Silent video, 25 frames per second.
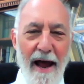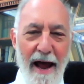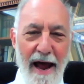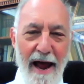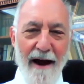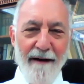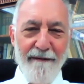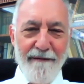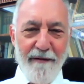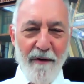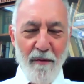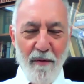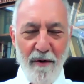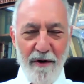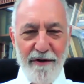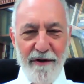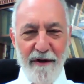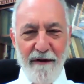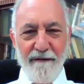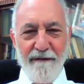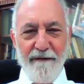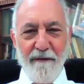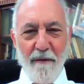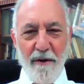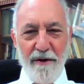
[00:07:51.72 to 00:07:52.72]
afterwards,
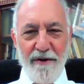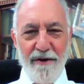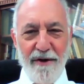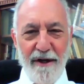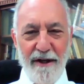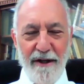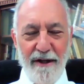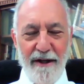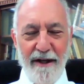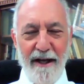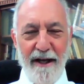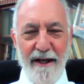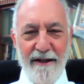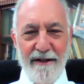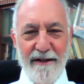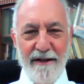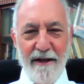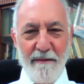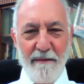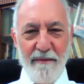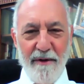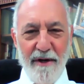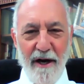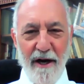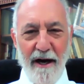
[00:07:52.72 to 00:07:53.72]
unfortunately,
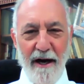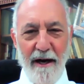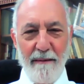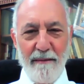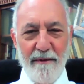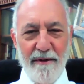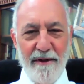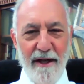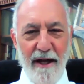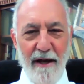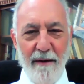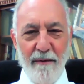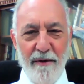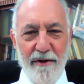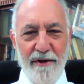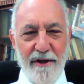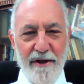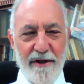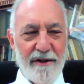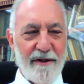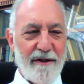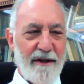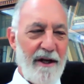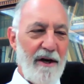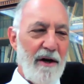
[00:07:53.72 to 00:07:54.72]
sometimes they would
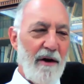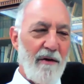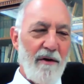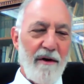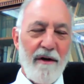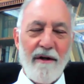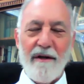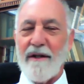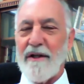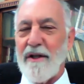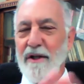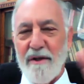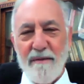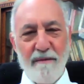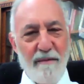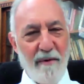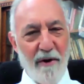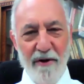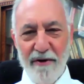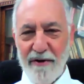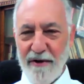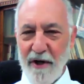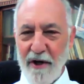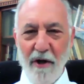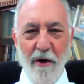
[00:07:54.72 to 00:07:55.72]
just, you know,
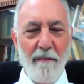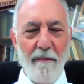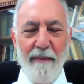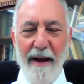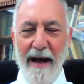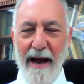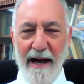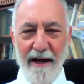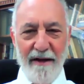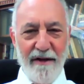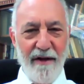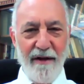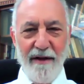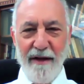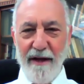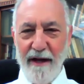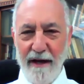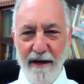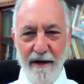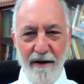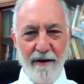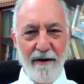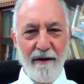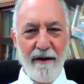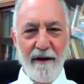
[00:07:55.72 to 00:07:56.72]
disperse and go back to
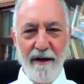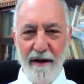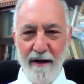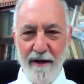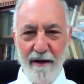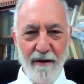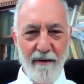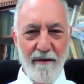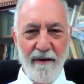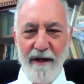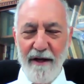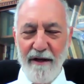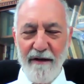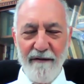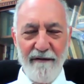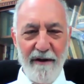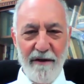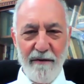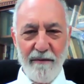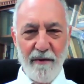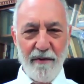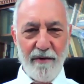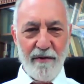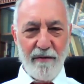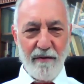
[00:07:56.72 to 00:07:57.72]
their, you know,
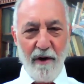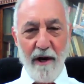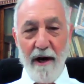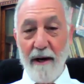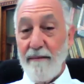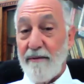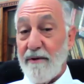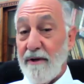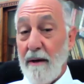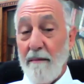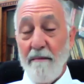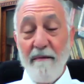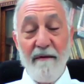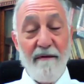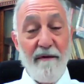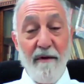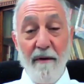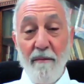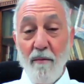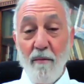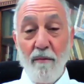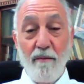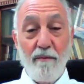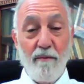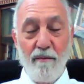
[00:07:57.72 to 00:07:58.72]
individual tribes. Some of
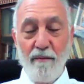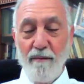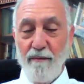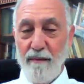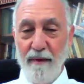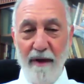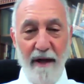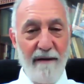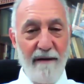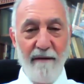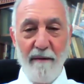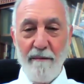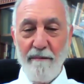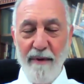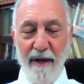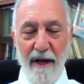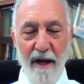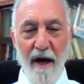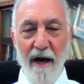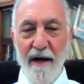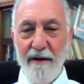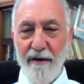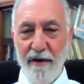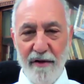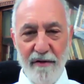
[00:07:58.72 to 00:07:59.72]
them, even
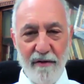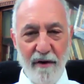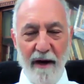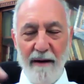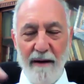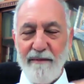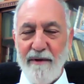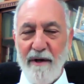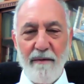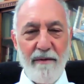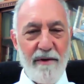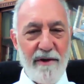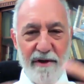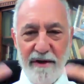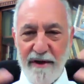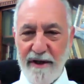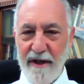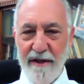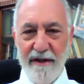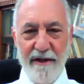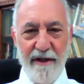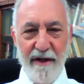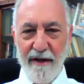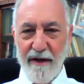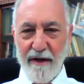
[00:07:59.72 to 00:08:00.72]
beyond the tribe, they were just
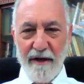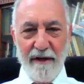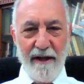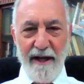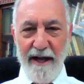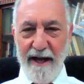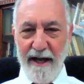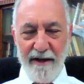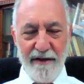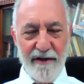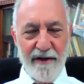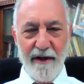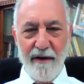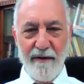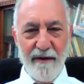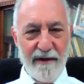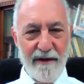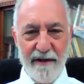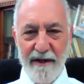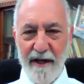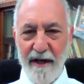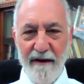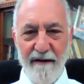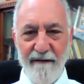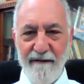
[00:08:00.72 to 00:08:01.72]
into their clans, their
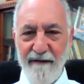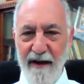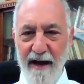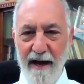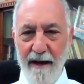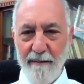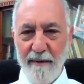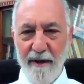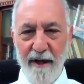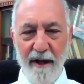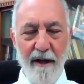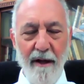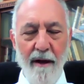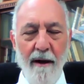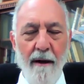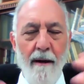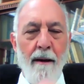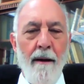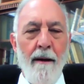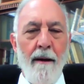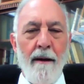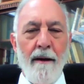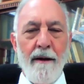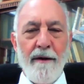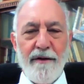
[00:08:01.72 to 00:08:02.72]
extended family.
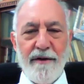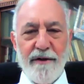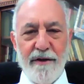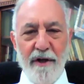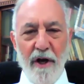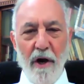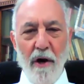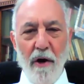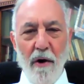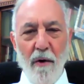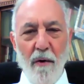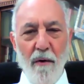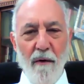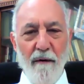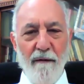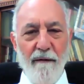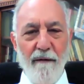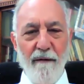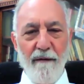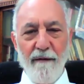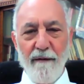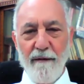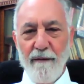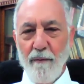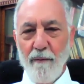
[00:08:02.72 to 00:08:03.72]
So
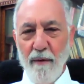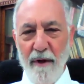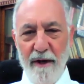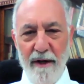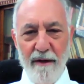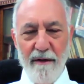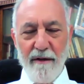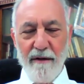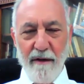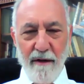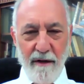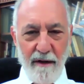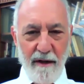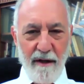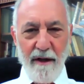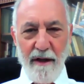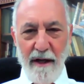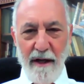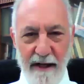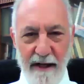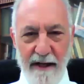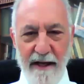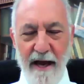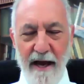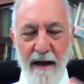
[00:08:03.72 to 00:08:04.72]
when
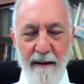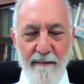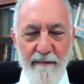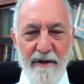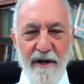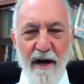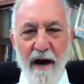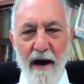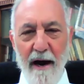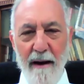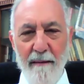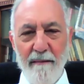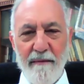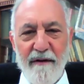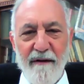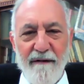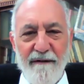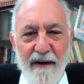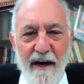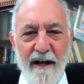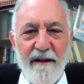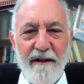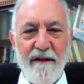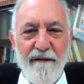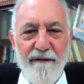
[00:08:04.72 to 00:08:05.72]
it came time to
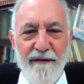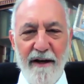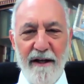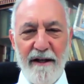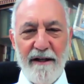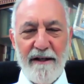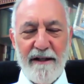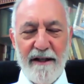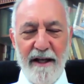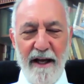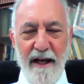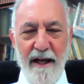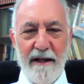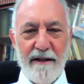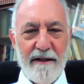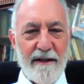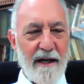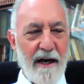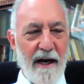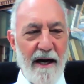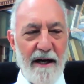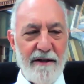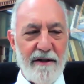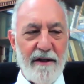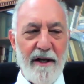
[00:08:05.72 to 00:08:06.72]
fight the Philistines,
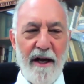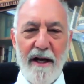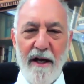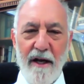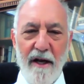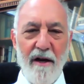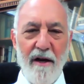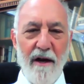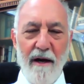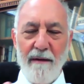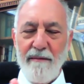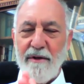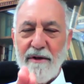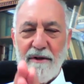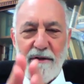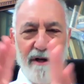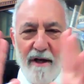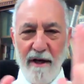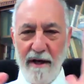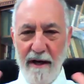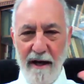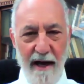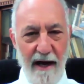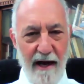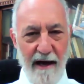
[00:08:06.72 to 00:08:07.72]
God's like, you know, I'm just
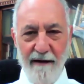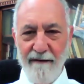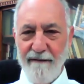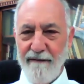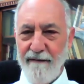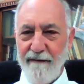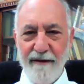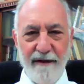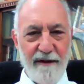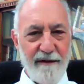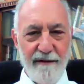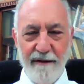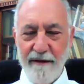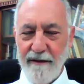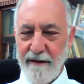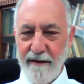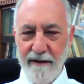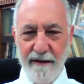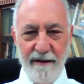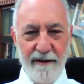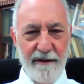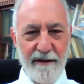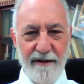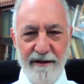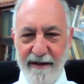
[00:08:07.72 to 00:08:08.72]
going to have
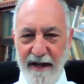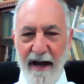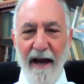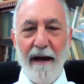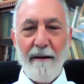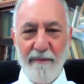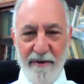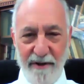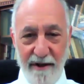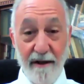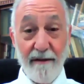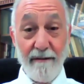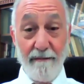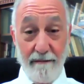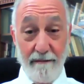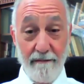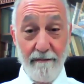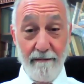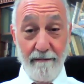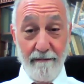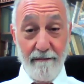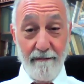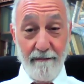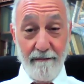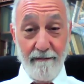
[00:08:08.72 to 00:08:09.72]
Samson,
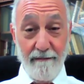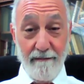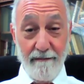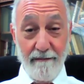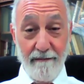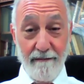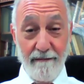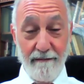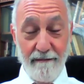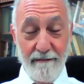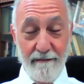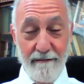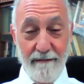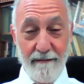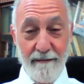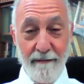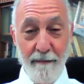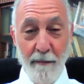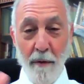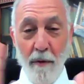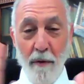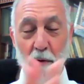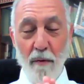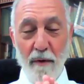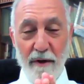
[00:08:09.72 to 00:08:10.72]

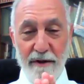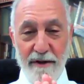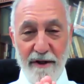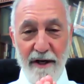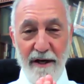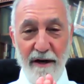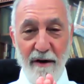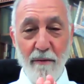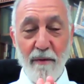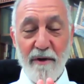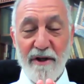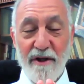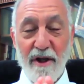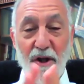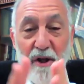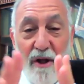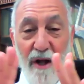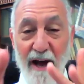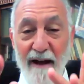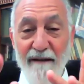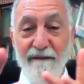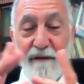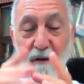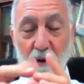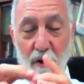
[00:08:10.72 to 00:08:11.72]
who was a
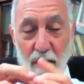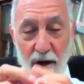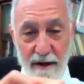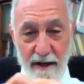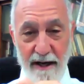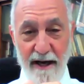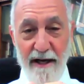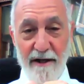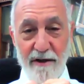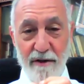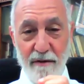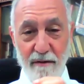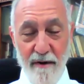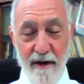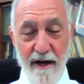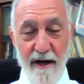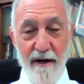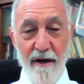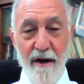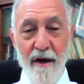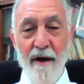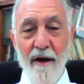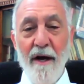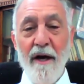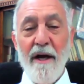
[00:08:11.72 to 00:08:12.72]
lifelong Nazirite.
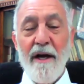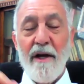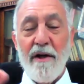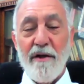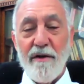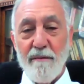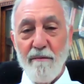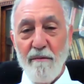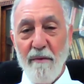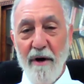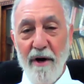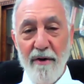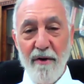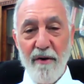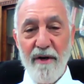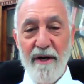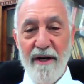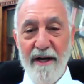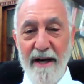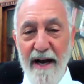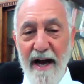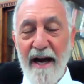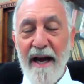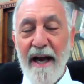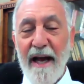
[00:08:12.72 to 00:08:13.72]
His mother
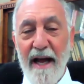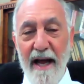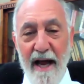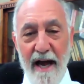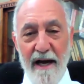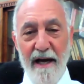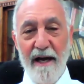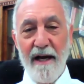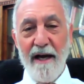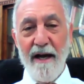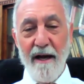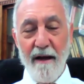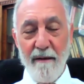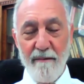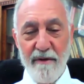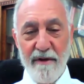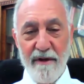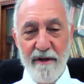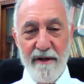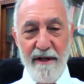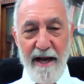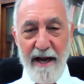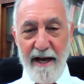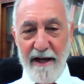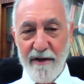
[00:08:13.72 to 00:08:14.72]
dedicated him
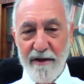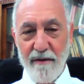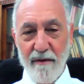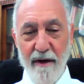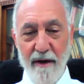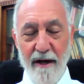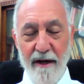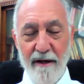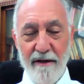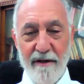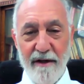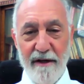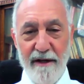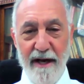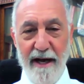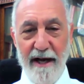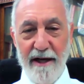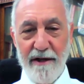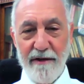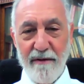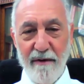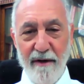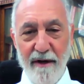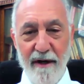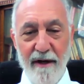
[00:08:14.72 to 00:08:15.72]
to
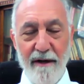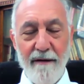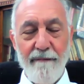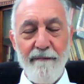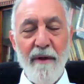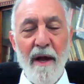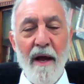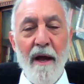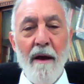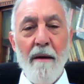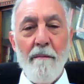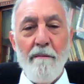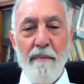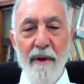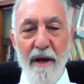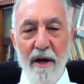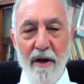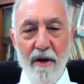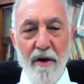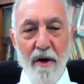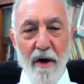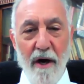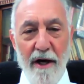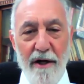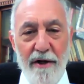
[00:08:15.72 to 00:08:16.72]
Nazirite
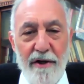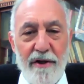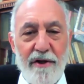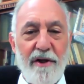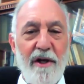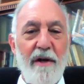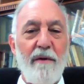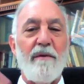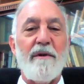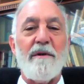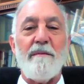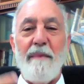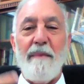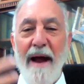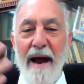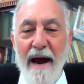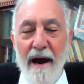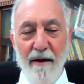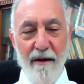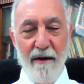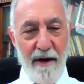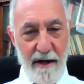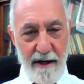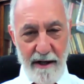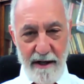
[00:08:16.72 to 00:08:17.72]
because she was
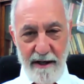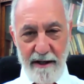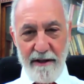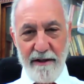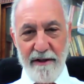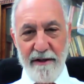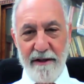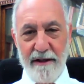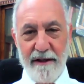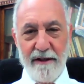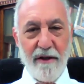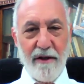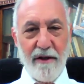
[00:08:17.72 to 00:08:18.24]
barren and